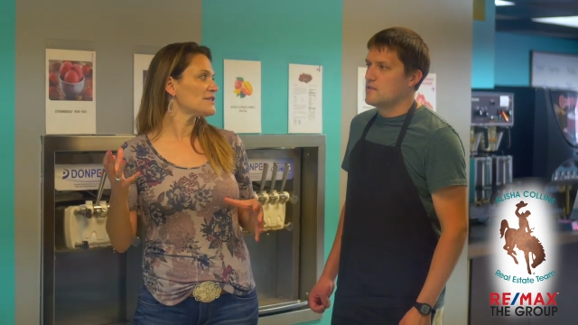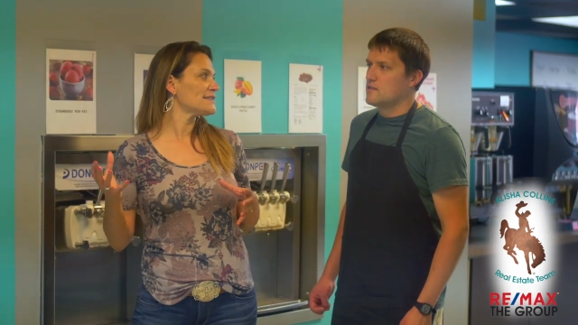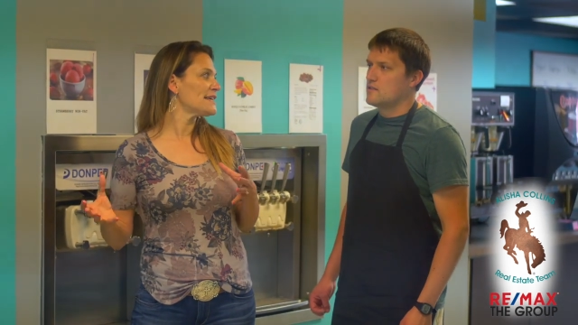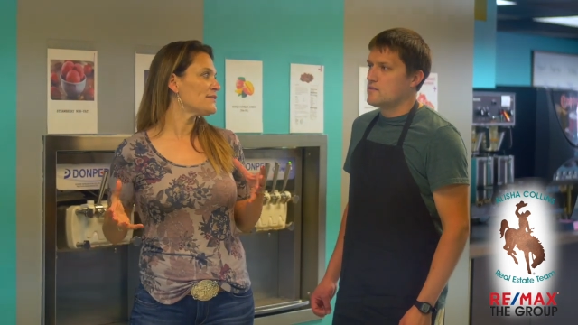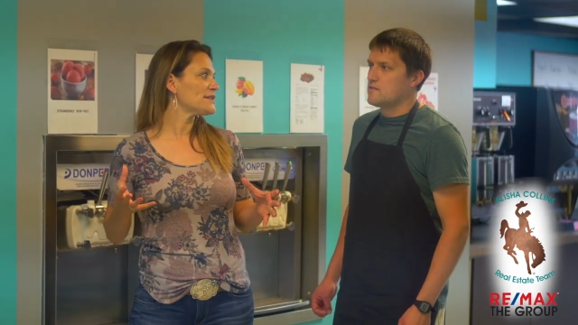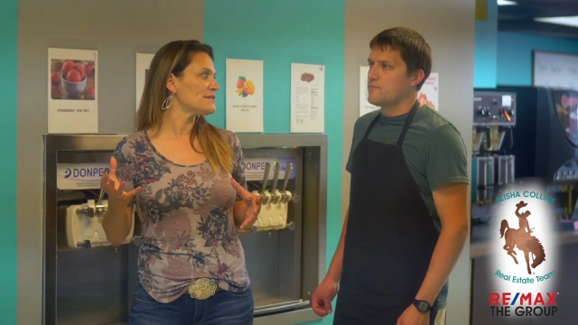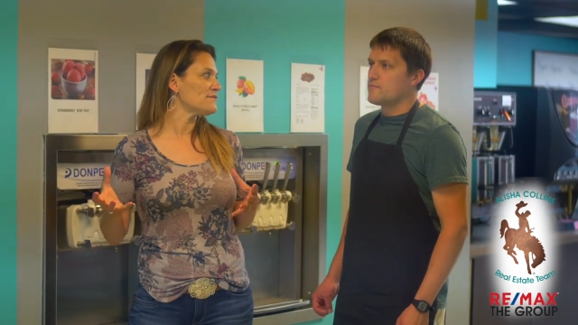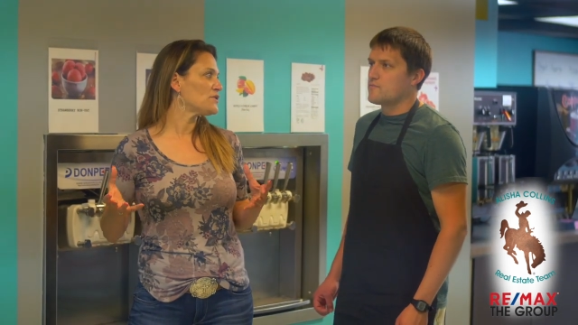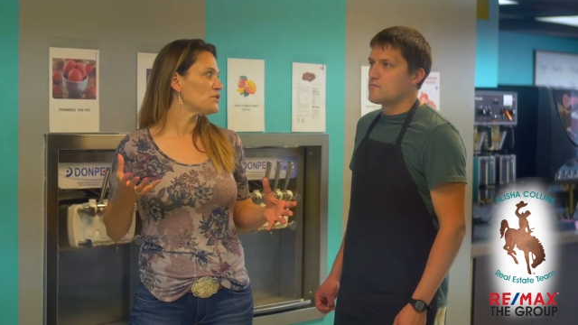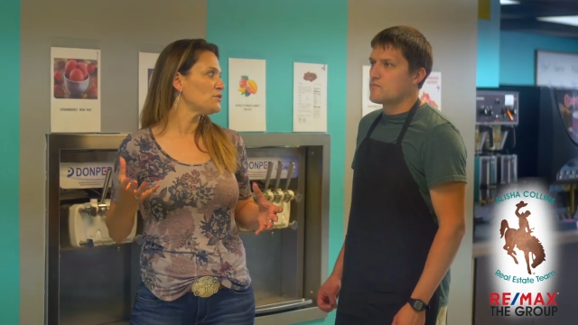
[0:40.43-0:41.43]
Speaker 1: Just give us a
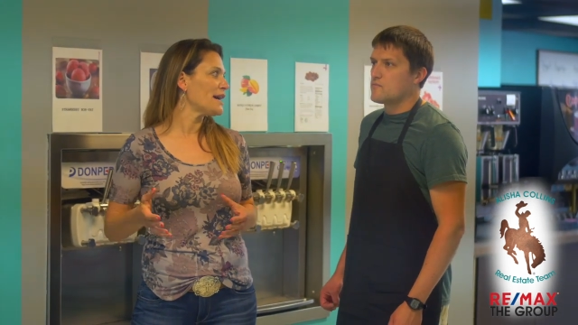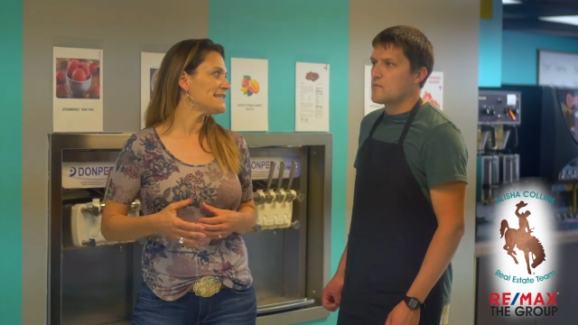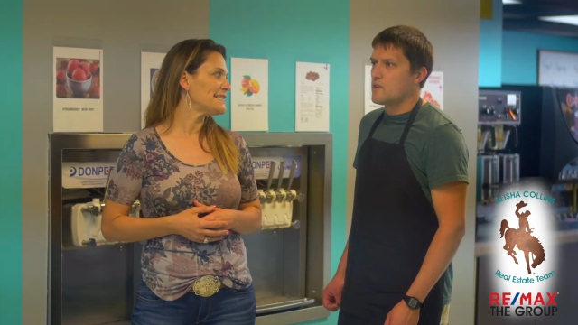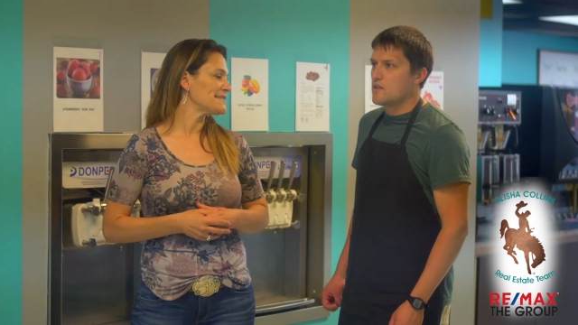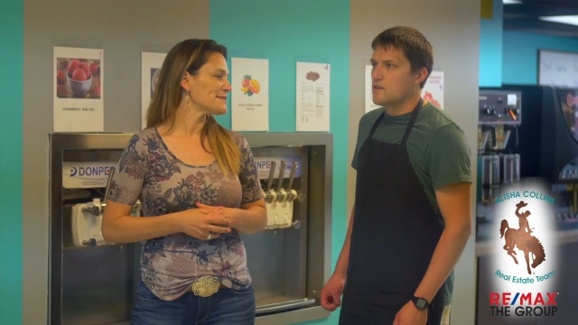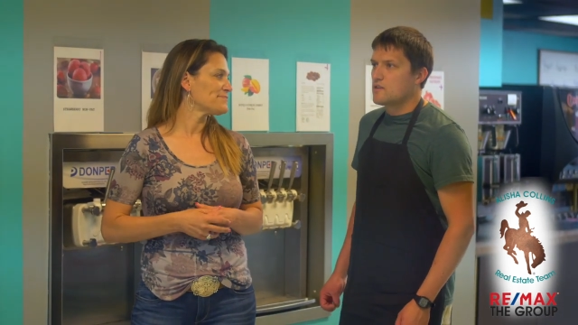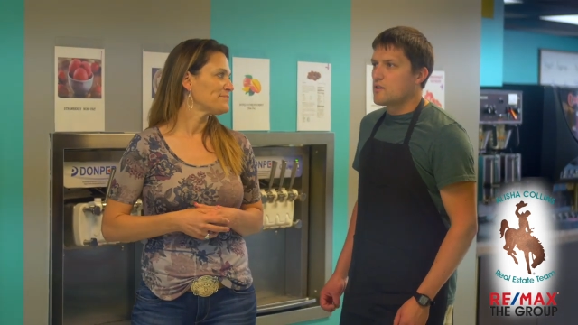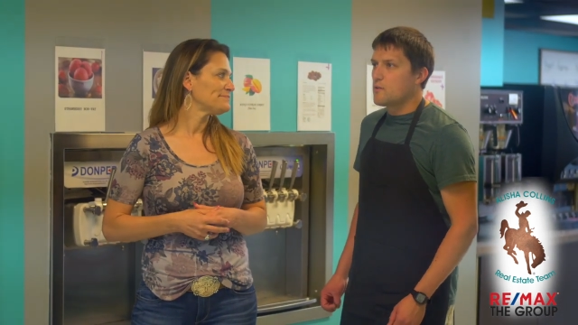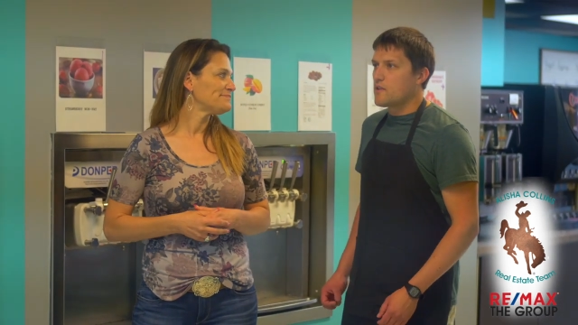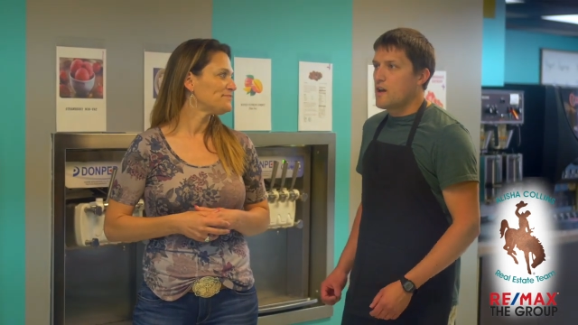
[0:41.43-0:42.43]
few ideas.
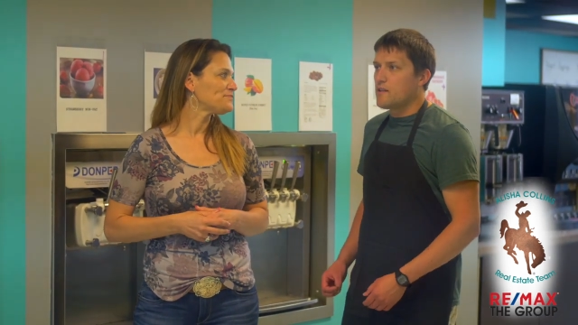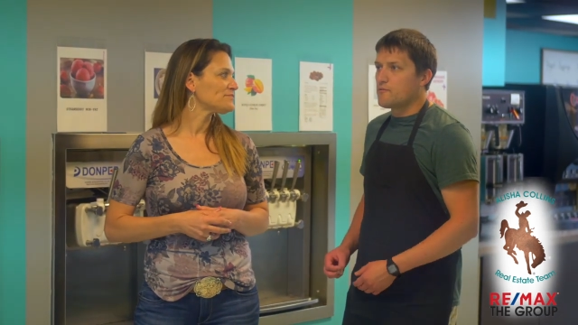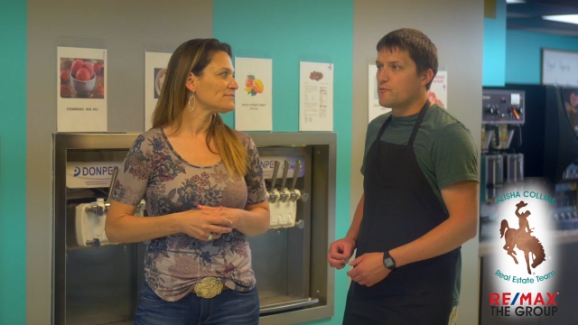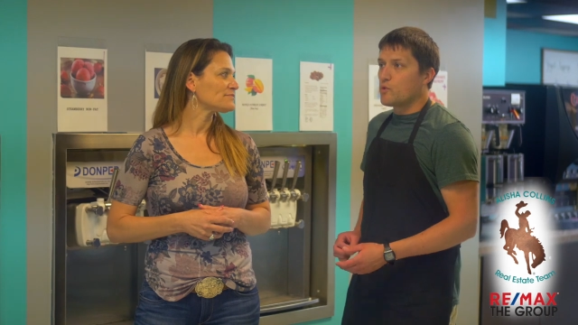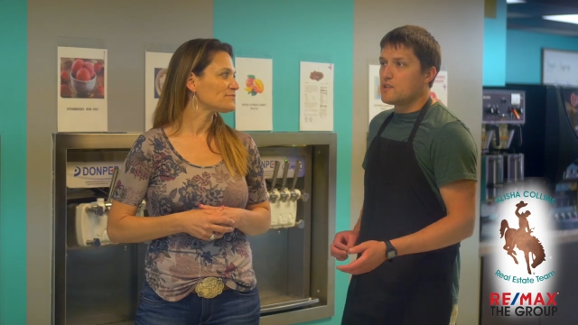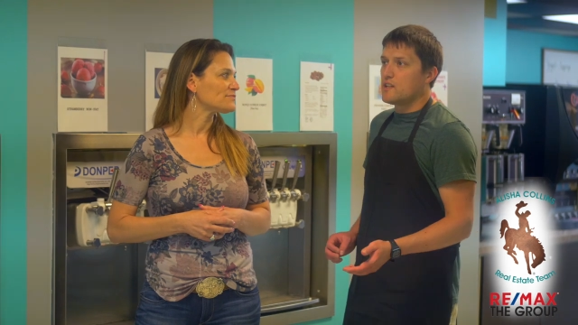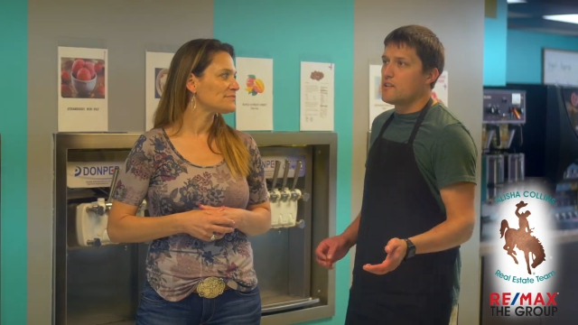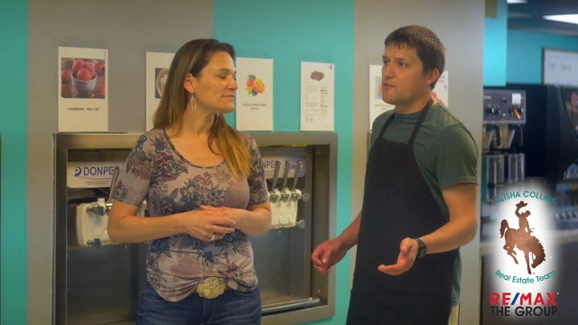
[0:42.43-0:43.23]
So we've got 14